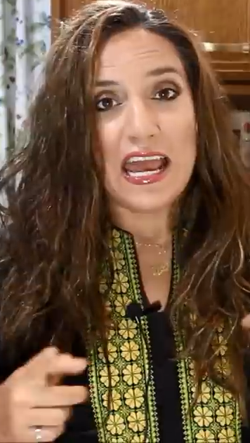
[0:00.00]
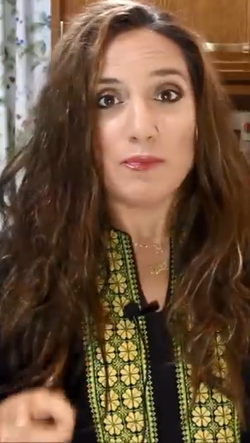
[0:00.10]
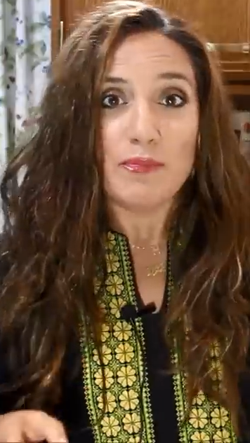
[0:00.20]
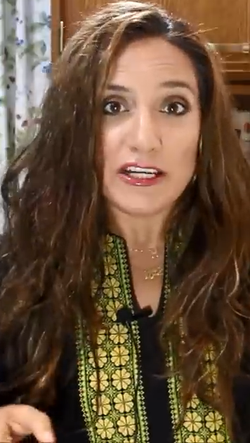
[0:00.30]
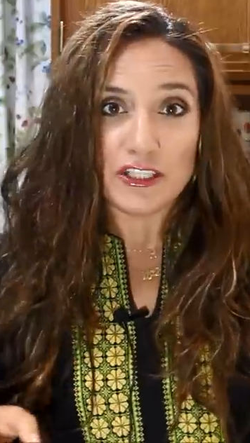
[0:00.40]

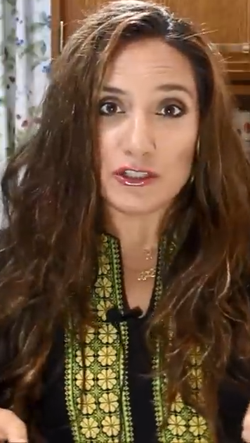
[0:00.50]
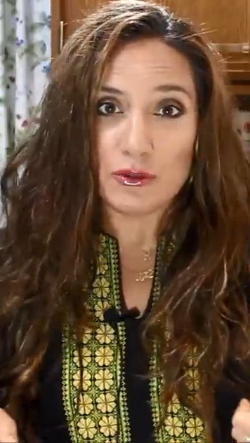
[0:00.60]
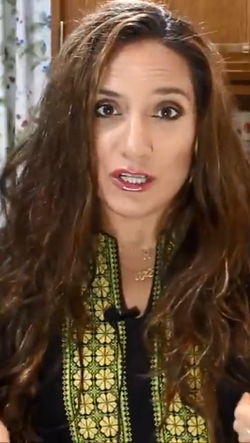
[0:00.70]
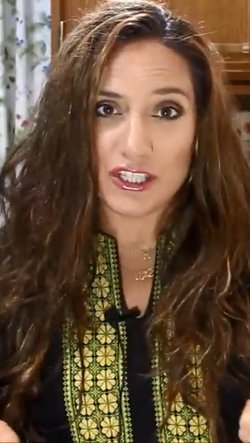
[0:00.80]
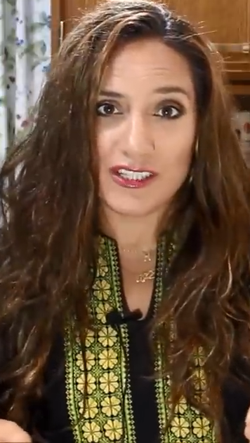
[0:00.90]
And make sure
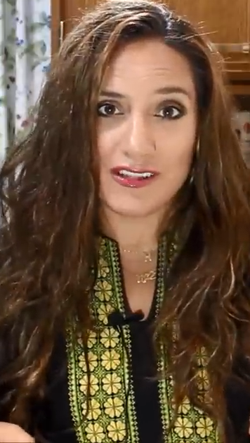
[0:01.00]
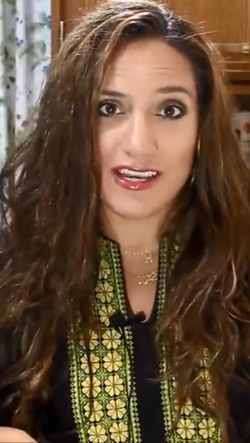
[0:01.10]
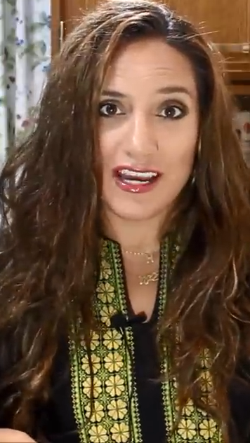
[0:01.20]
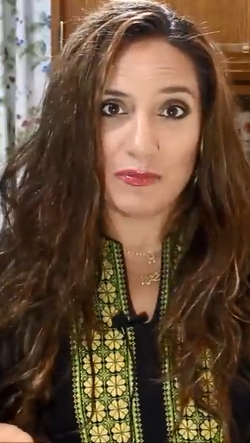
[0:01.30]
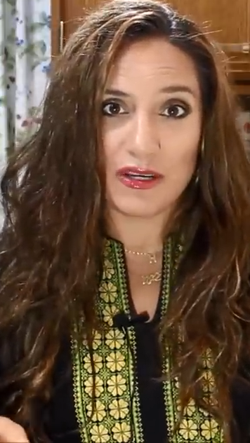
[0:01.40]
to watch until
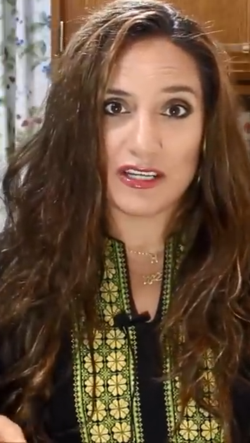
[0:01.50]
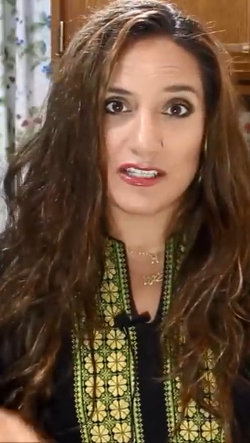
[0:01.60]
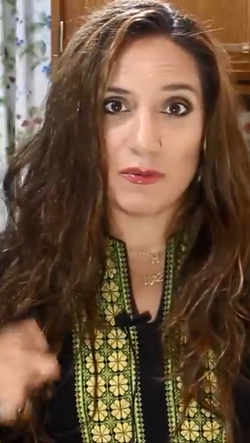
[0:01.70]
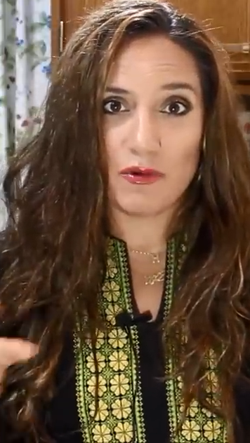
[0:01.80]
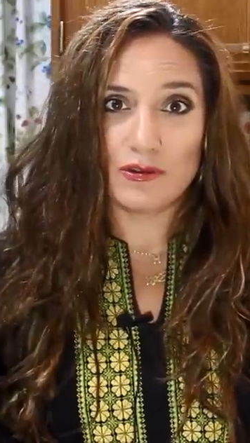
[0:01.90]
the end
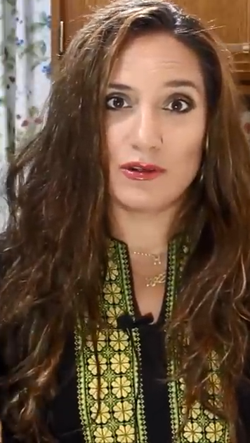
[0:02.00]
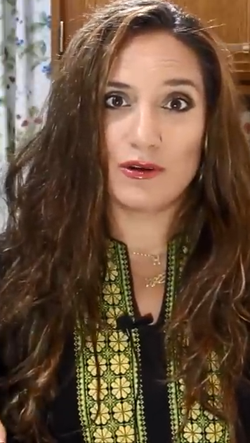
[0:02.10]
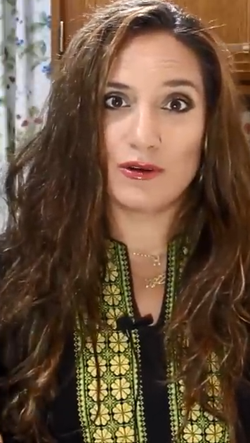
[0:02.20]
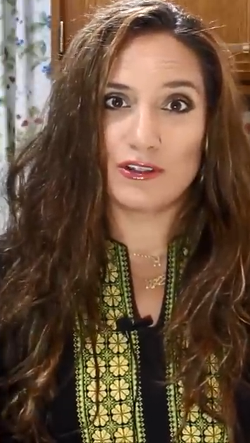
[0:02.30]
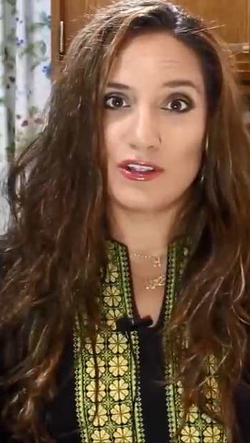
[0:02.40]
because I'm also
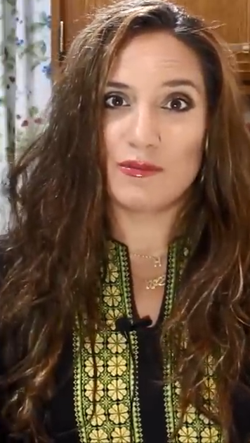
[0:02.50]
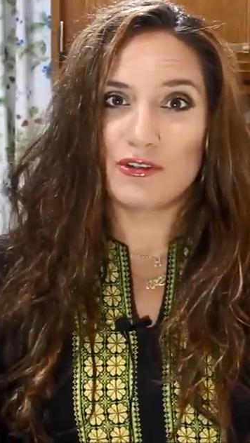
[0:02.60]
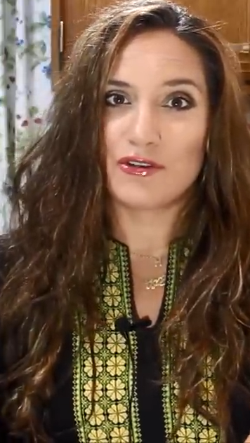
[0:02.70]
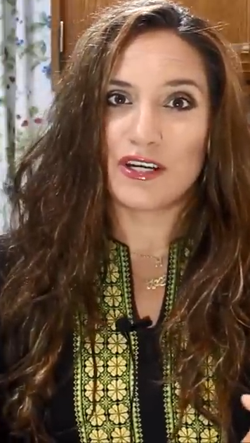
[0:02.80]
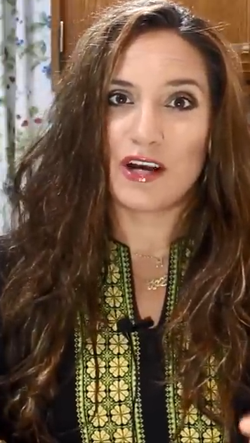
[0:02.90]
going to
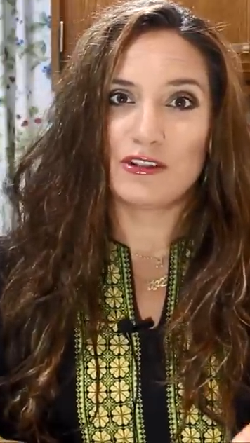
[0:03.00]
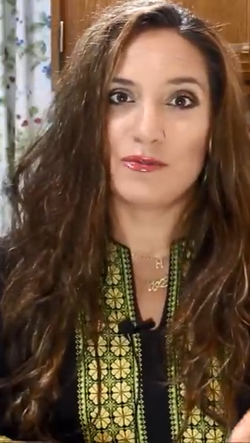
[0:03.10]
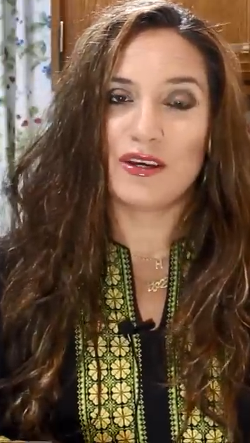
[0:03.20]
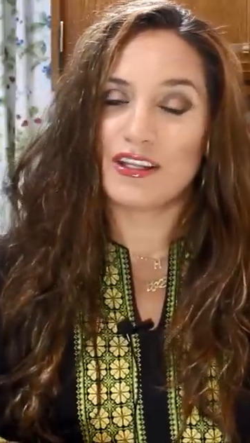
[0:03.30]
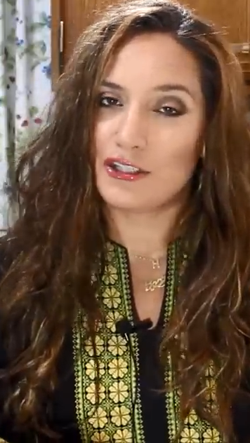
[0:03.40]
demonstrate how
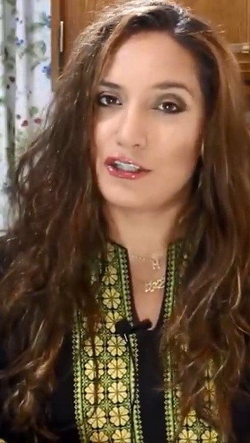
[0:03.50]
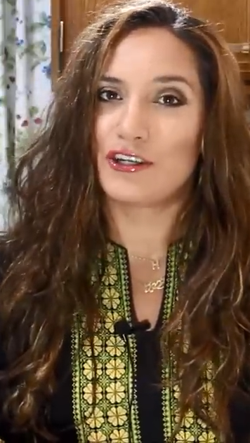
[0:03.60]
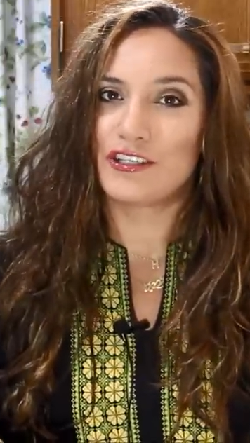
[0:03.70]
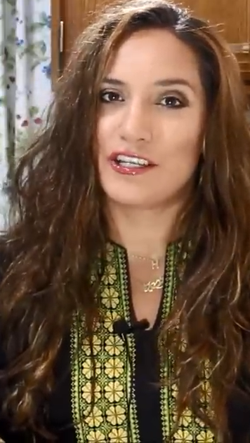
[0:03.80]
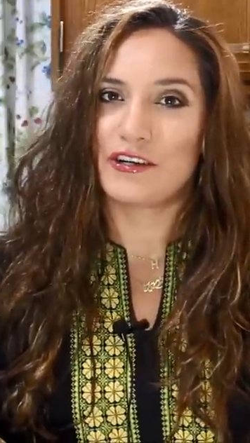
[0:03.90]
to make the
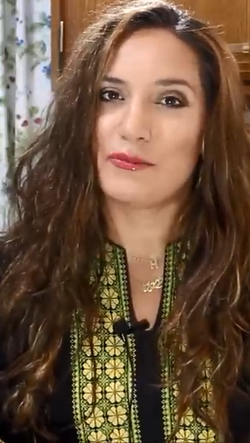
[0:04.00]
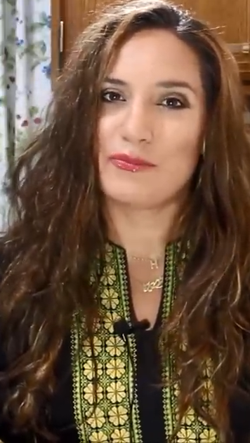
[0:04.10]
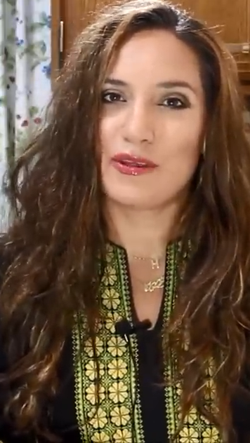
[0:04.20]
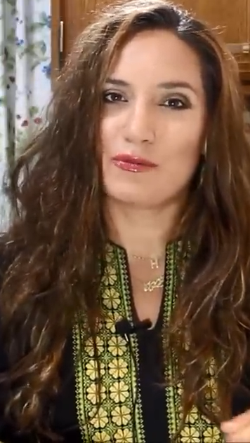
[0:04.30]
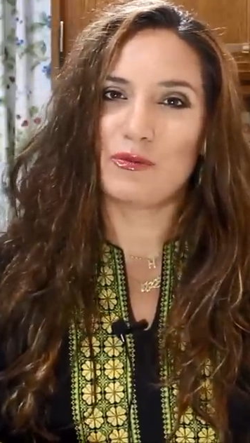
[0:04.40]
sugar
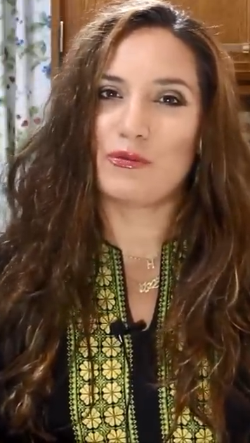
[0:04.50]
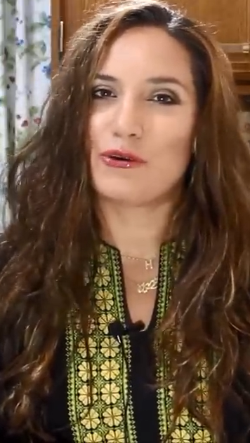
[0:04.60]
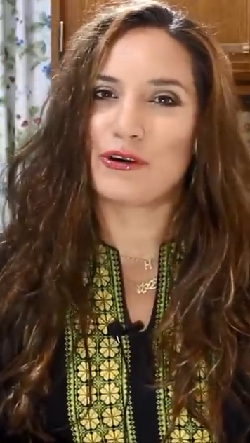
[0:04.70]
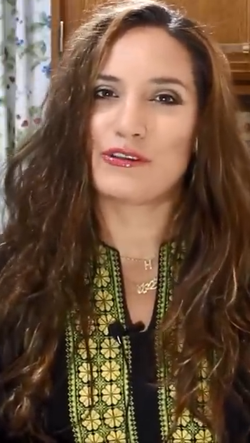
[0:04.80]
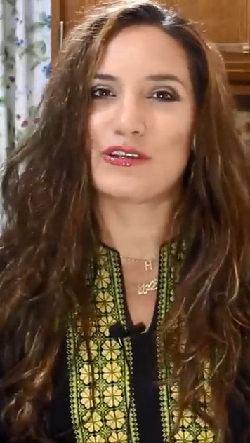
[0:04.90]
syrup that we
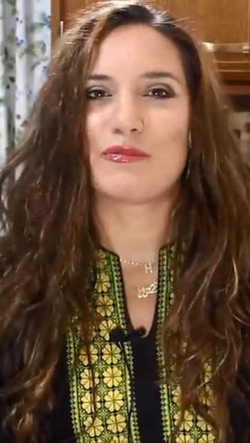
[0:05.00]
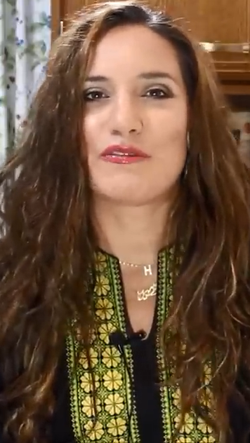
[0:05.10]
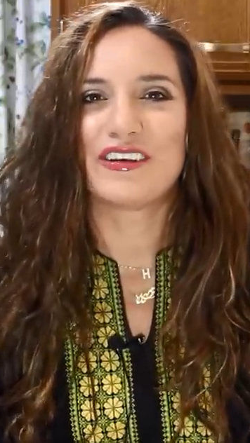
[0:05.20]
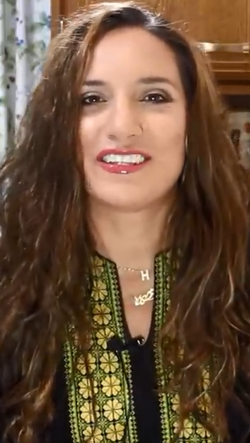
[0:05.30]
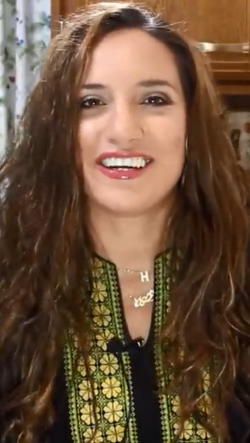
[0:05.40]
pour on top
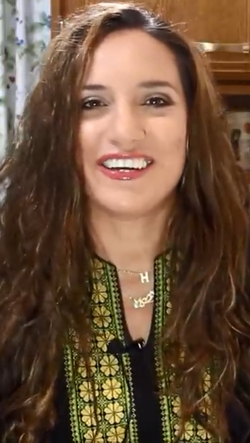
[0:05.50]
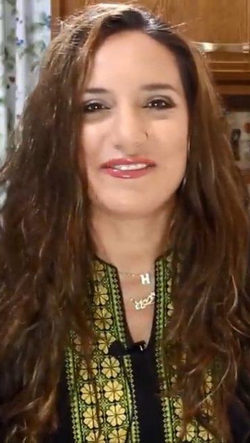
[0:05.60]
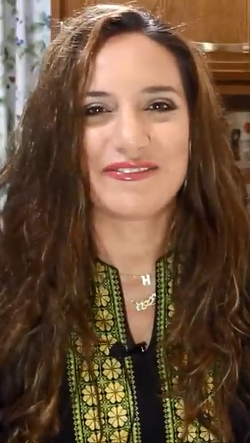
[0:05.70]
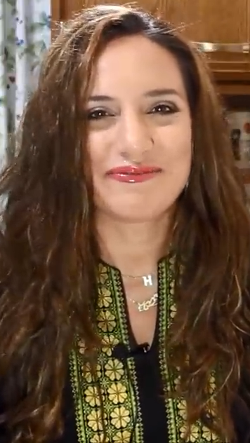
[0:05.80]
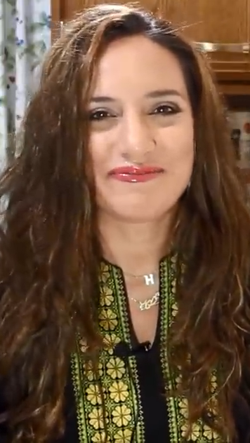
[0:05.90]
of the atayef.